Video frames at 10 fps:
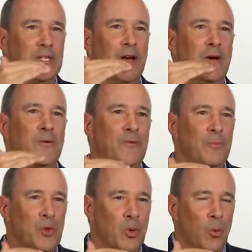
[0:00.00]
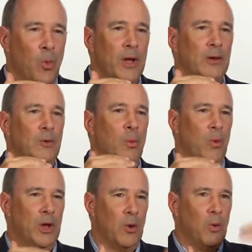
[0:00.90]
of
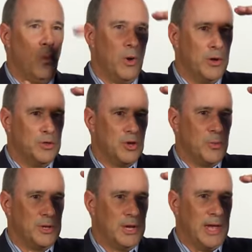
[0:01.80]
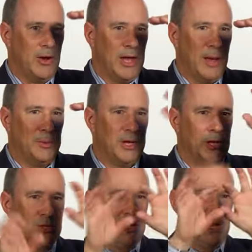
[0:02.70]
where you start with an accounting
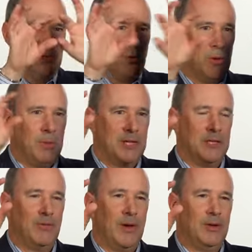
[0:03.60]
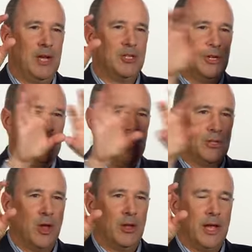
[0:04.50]
application that has very basic foundation and that's
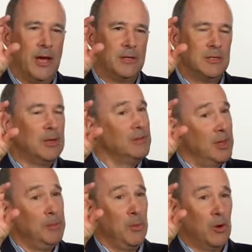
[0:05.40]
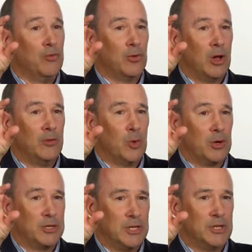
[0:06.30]
all it has. That may work for a lot of
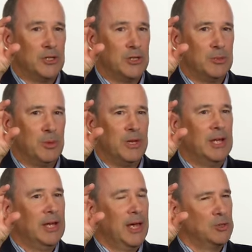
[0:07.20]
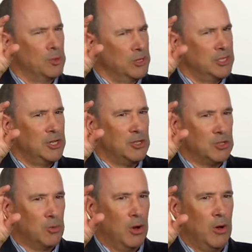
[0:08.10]
organizations, but as organizations
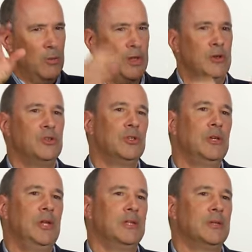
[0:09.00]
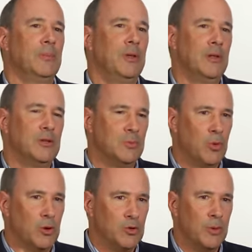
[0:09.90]
grow, they usually need something that is
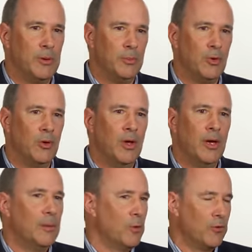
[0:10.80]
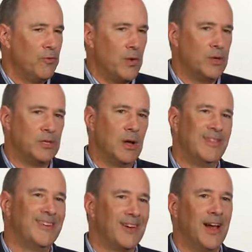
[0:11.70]
more attributable and more focused on
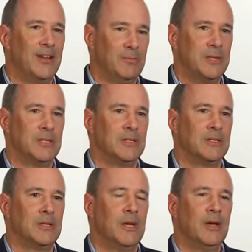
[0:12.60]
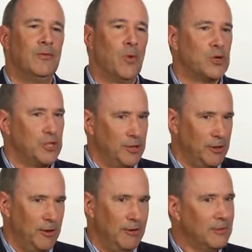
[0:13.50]
their kind of business.
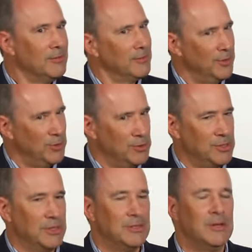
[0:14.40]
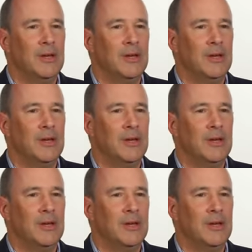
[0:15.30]
Fortunately, good news is,